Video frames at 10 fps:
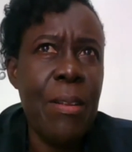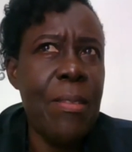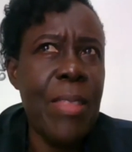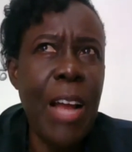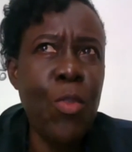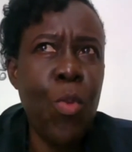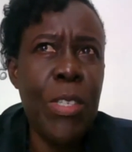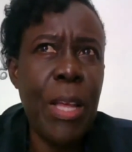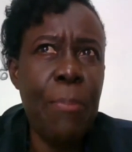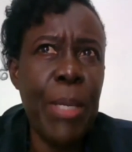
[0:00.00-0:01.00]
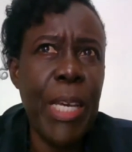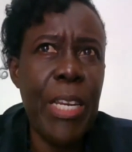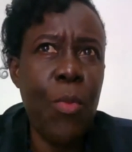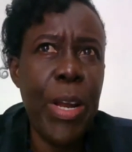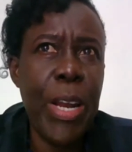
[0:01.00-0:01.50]
that was the
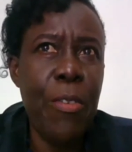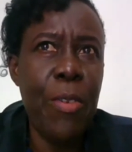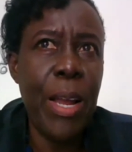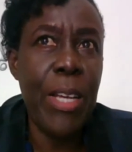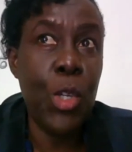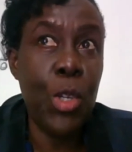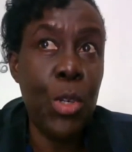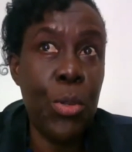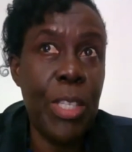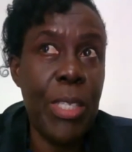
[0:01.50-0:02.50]
beginning when I realized, phew,